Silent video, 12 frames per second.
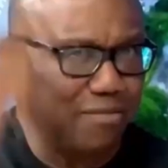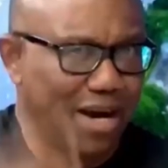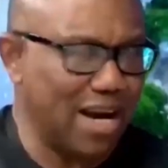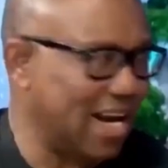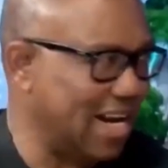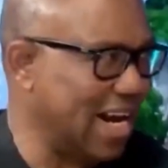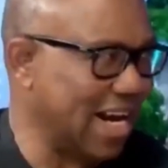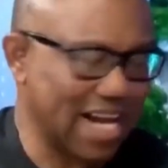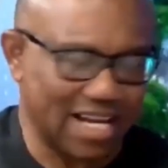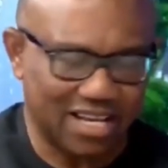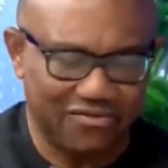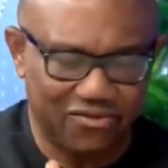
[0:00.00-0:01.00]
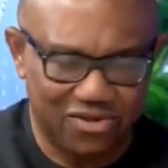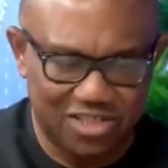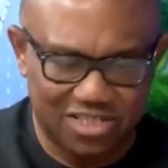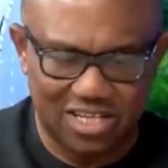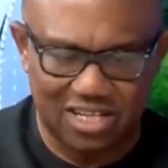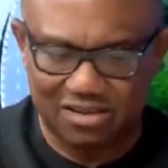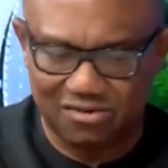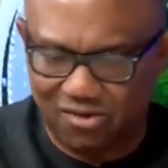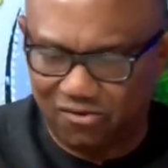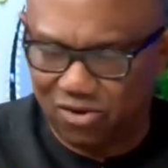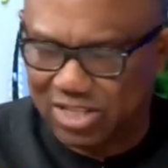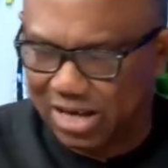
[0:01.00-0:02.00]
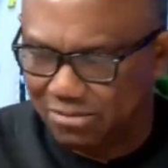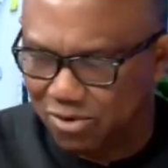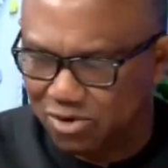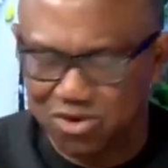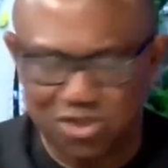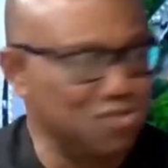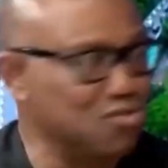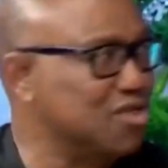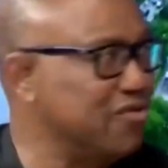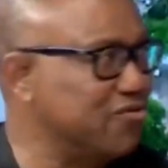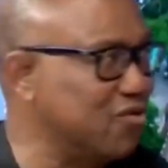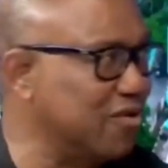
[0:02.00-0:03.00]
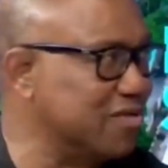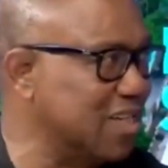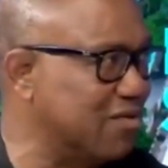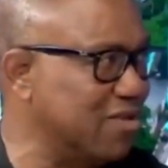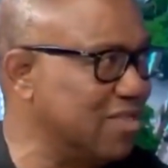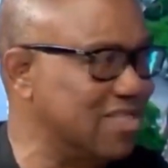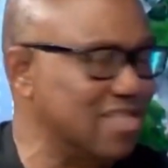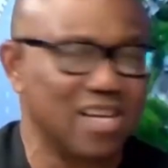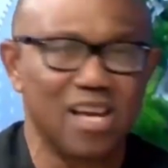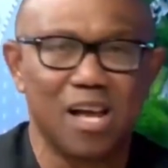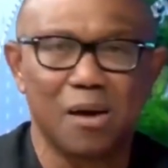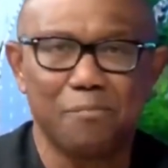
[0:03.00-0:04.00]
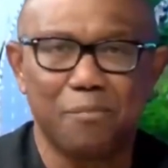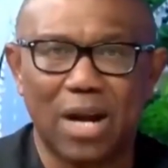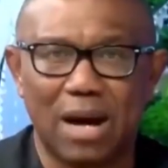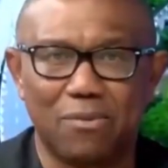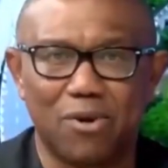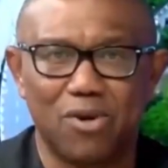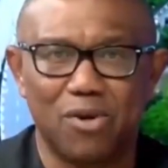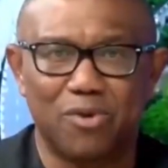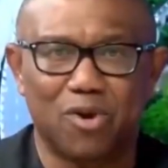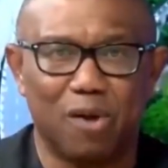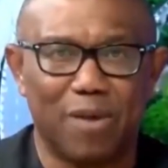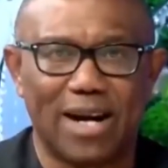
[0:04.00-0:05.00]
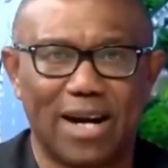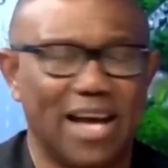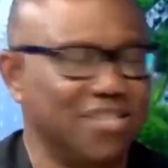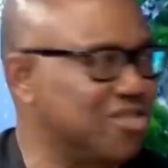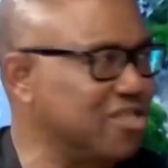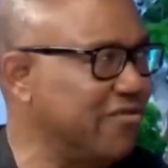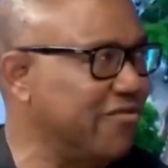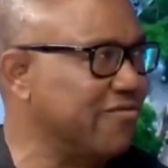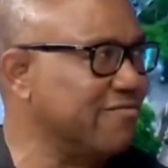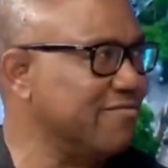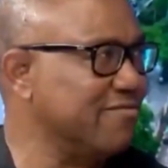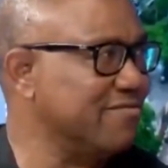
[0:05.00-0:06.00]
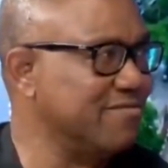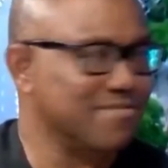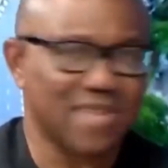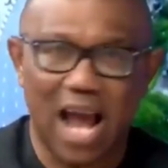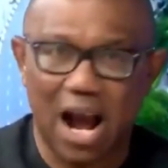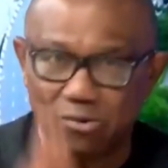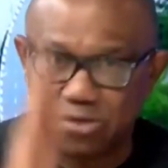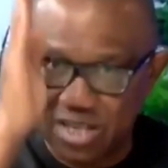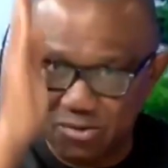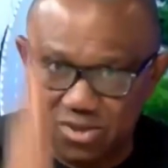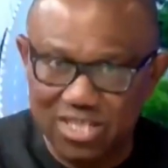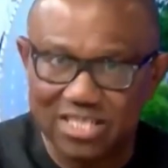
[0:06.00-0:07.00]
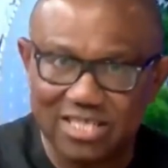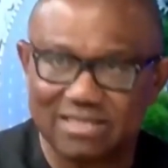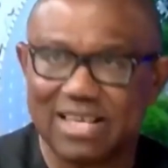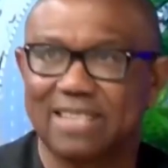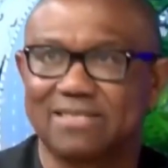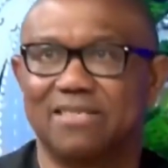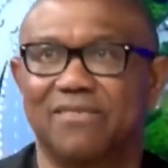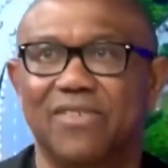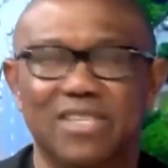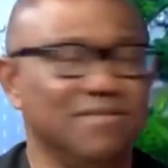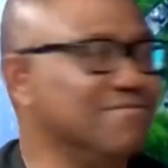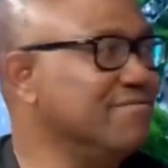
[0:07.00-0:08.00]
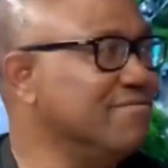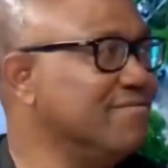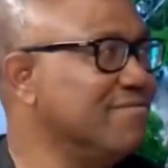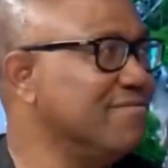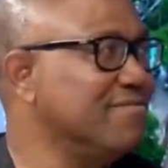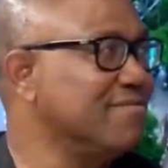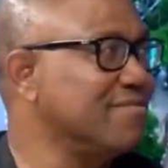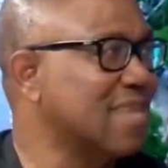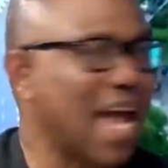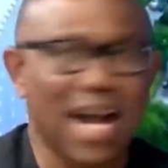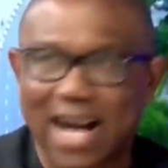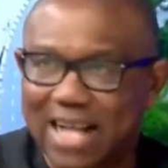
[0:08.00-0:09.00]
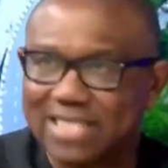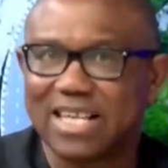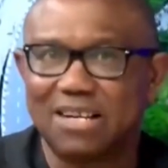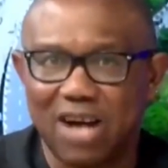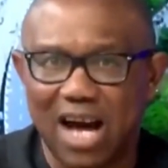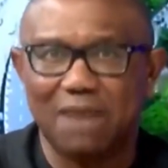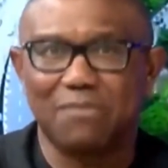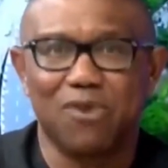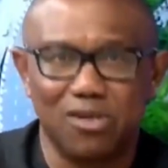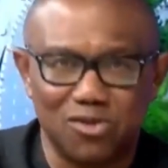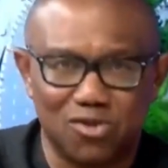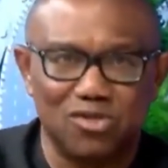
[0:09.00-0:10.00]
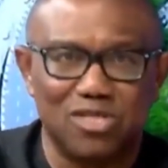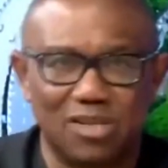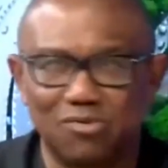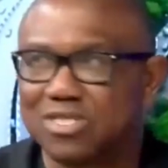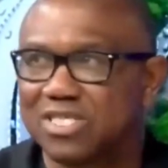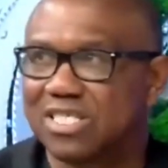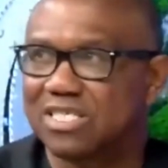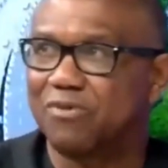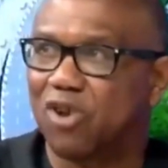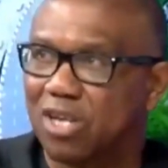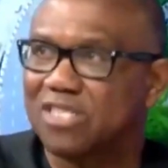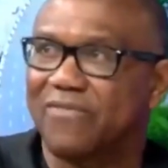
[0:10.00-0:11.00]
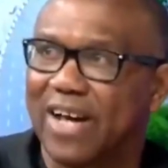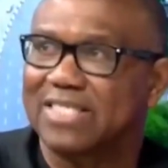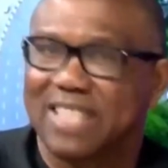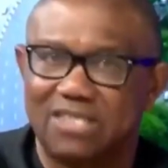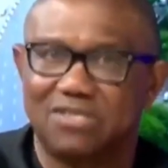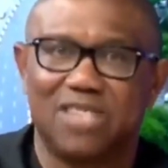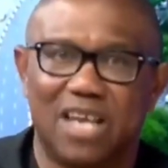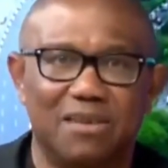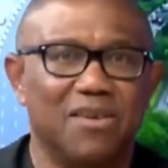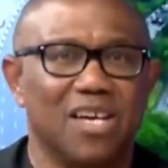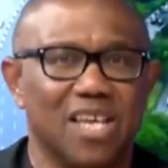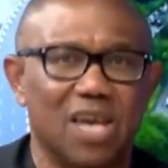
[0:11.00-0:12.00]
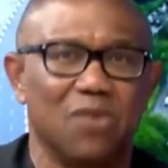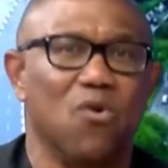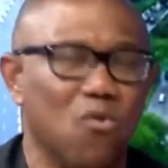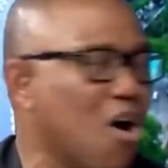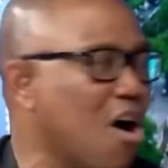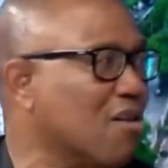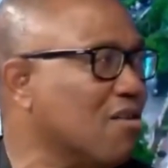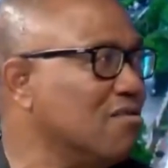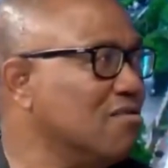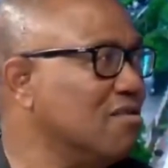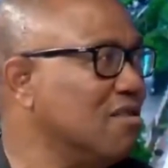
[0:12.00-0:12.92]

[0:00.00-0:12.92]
on my head, I can't give you detail of what I'm going to do with you of security, but I'm going to be Commander-in-Chief. I'll deal with it decisively. I can't tell you how I'm going to deal with it, because if I tell you, it won't work.